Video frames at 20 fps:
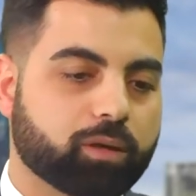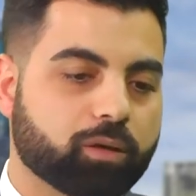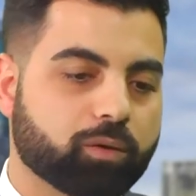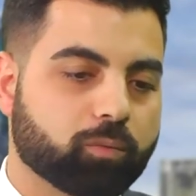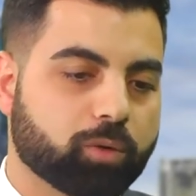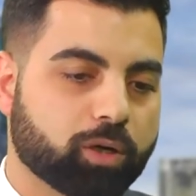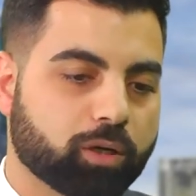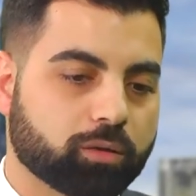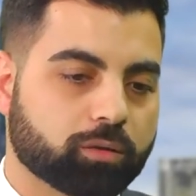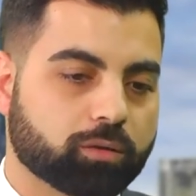
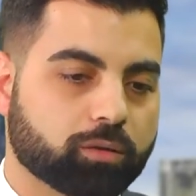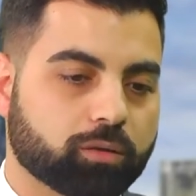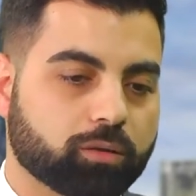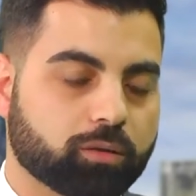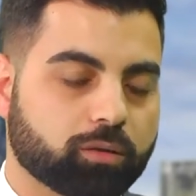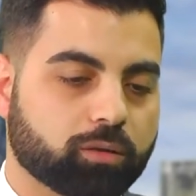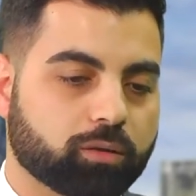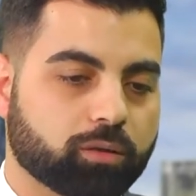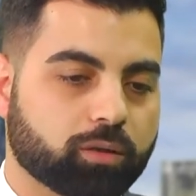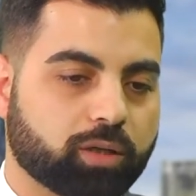Well,
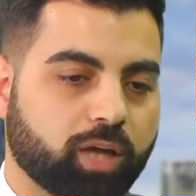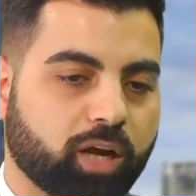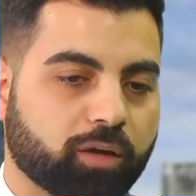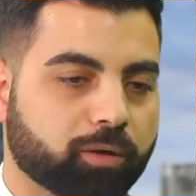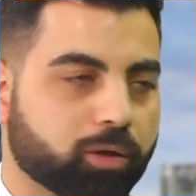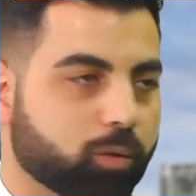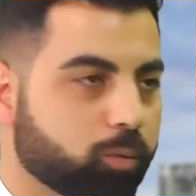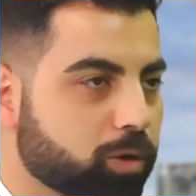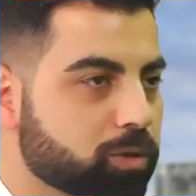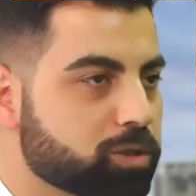
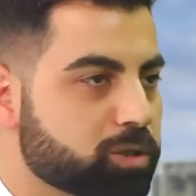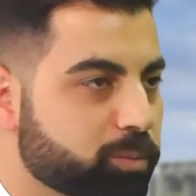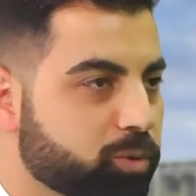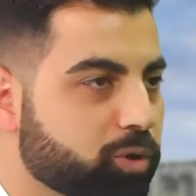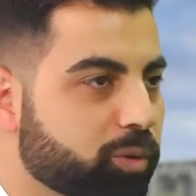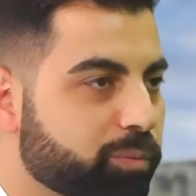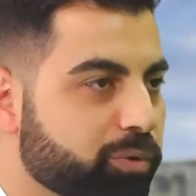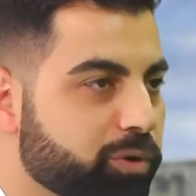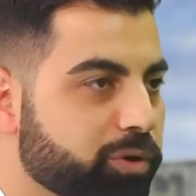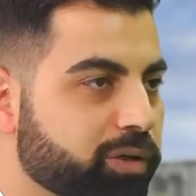current quantum
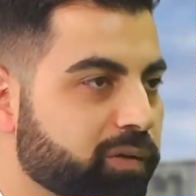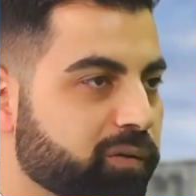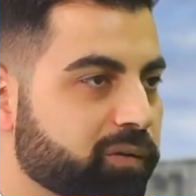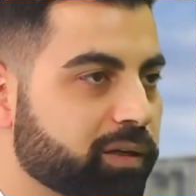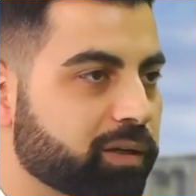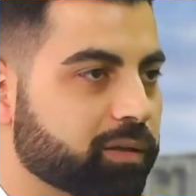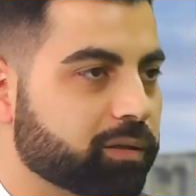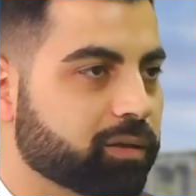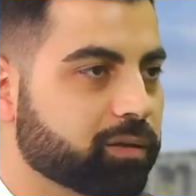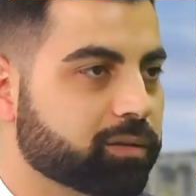computing
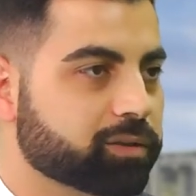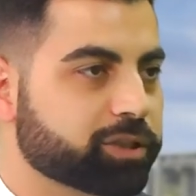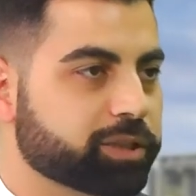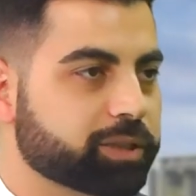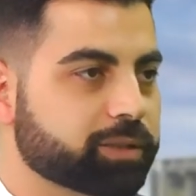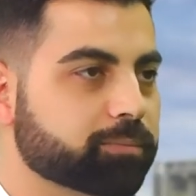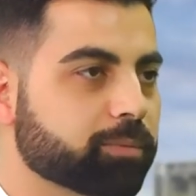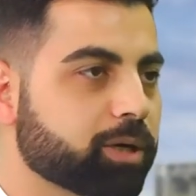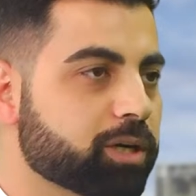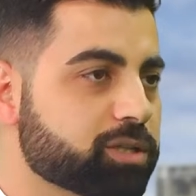
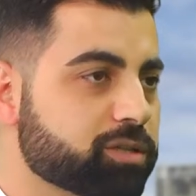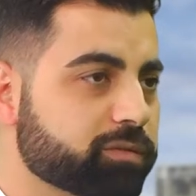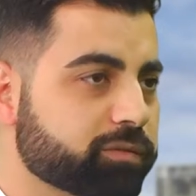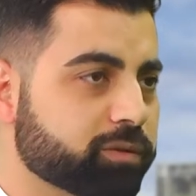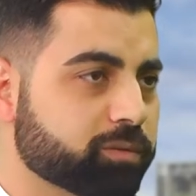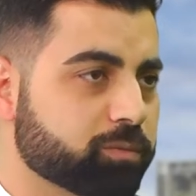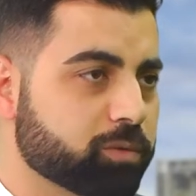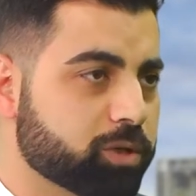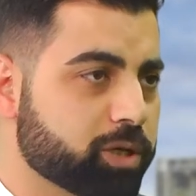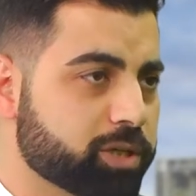technology, most of
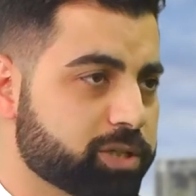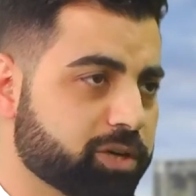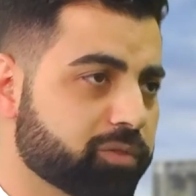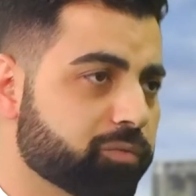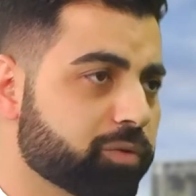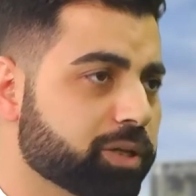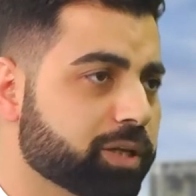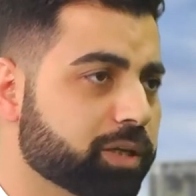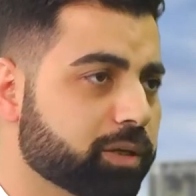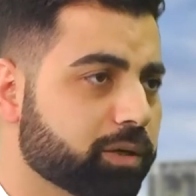it works at
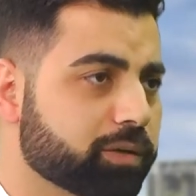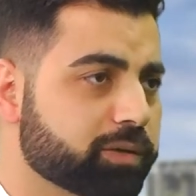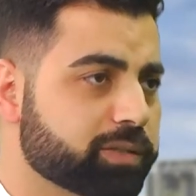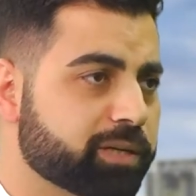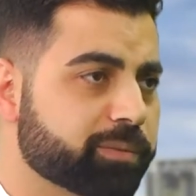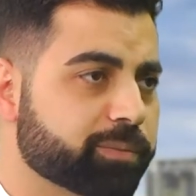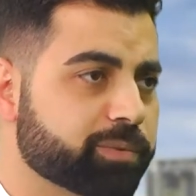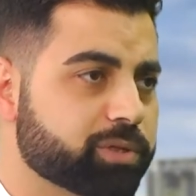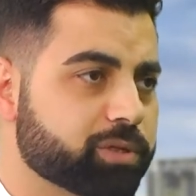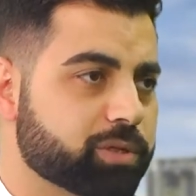really low
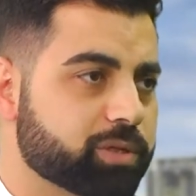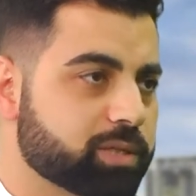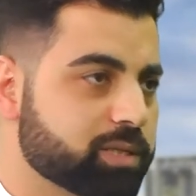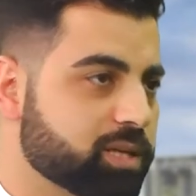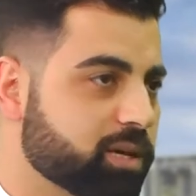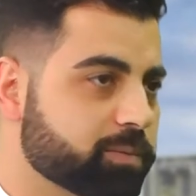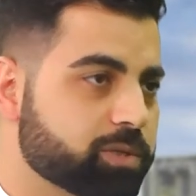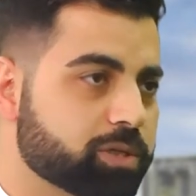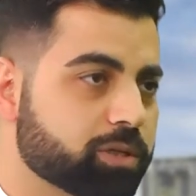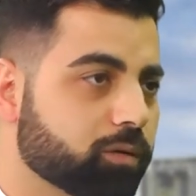temperatures,
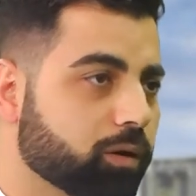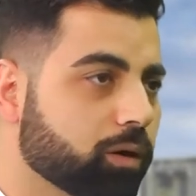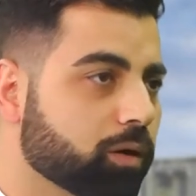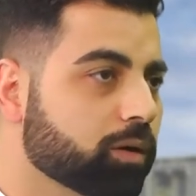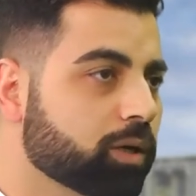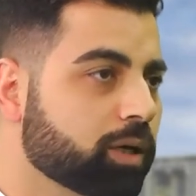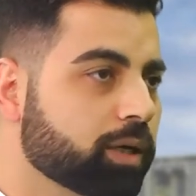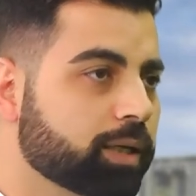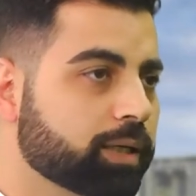sub-zero.